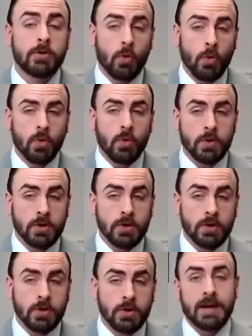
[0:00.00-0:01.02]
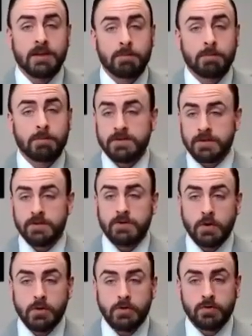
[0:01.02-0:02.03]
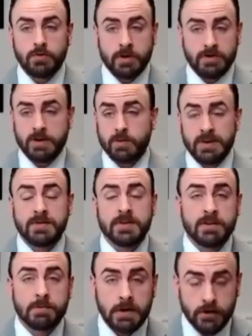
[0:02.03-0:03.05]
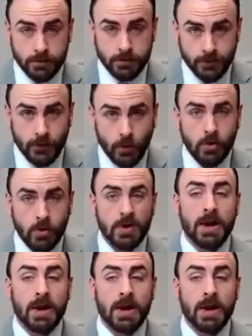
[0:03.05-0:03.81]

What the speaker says: or it's business as usual because that's what they've experienced before.